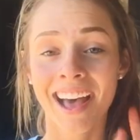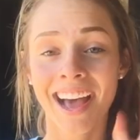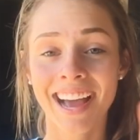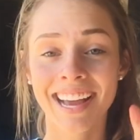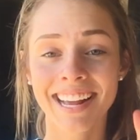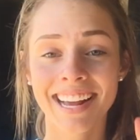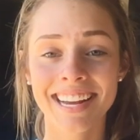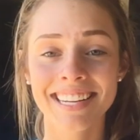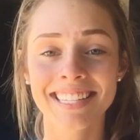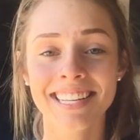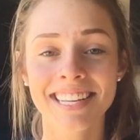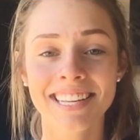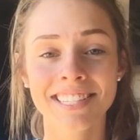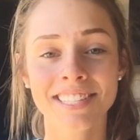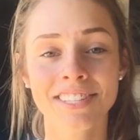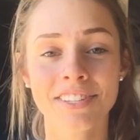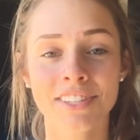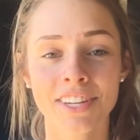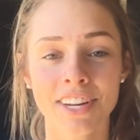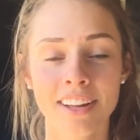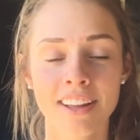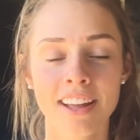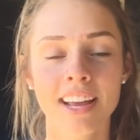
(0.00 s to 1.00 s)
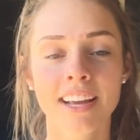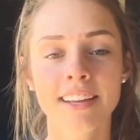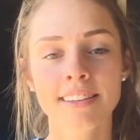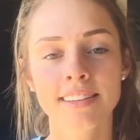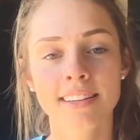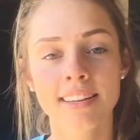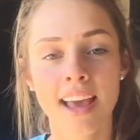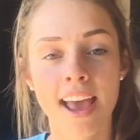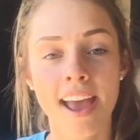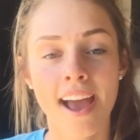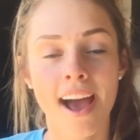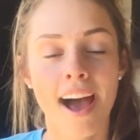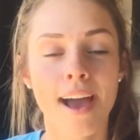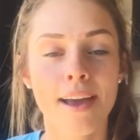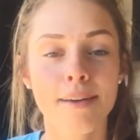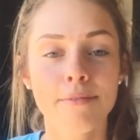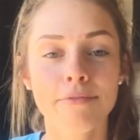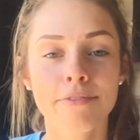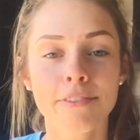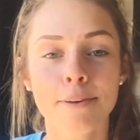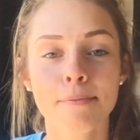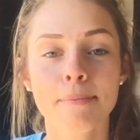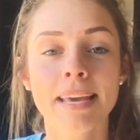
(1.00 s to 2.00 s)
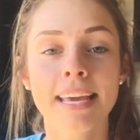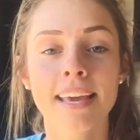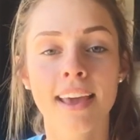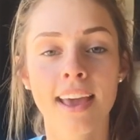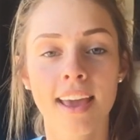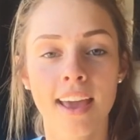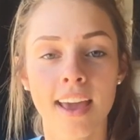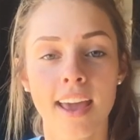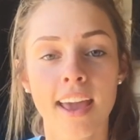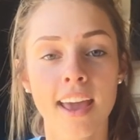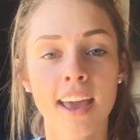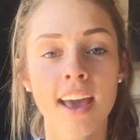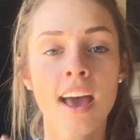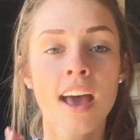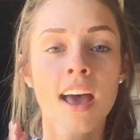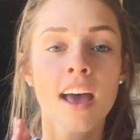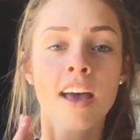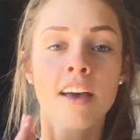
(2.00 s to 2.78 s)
Hi guys, it's Jill, and today I am filming a